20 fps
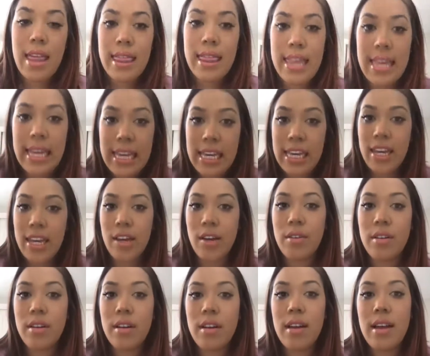Thank you.
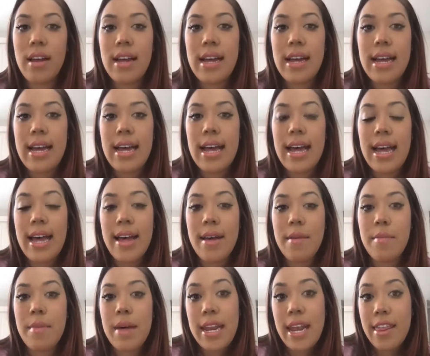
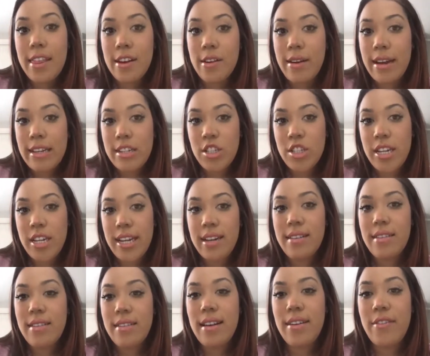Another question
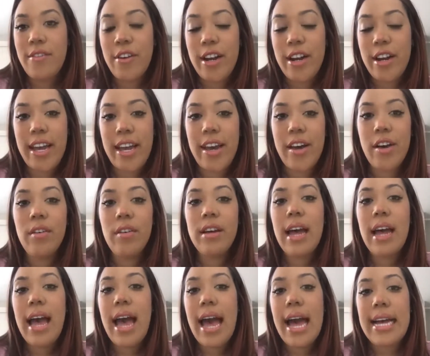for you.
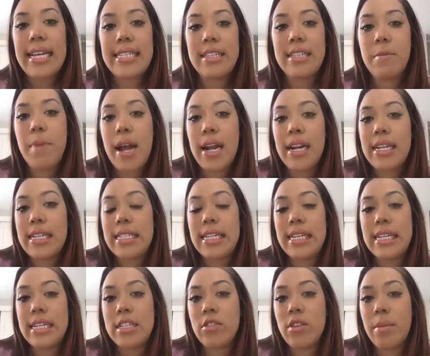Has the Pregnancy
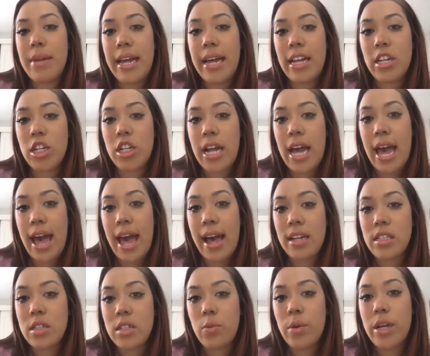Discrimination
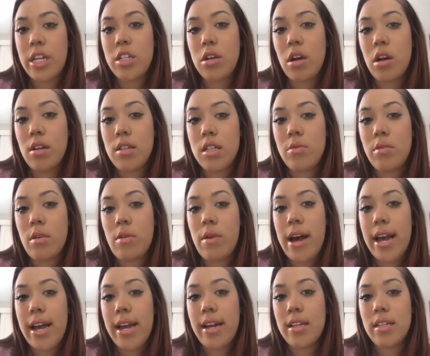Act, which also
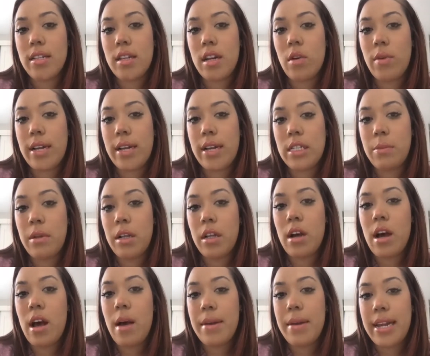requires a reasonable
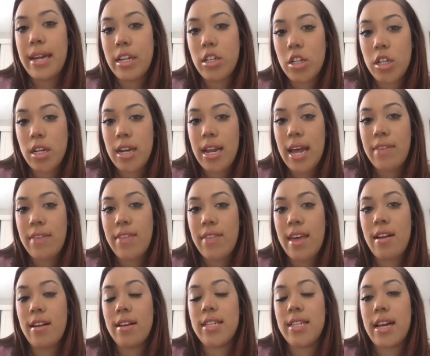accommodation at the
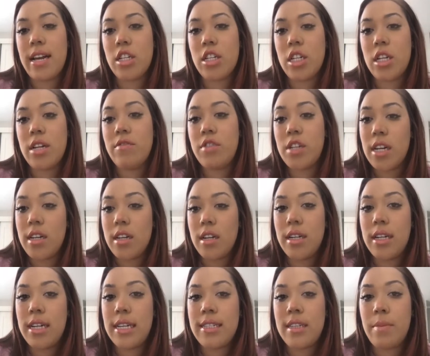intersection of gender
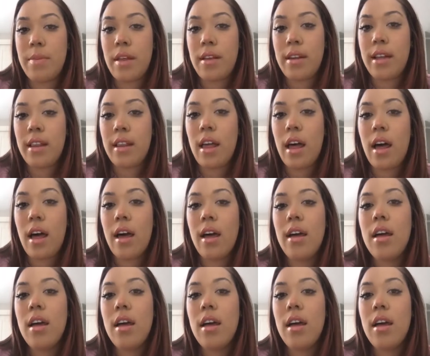and disability law,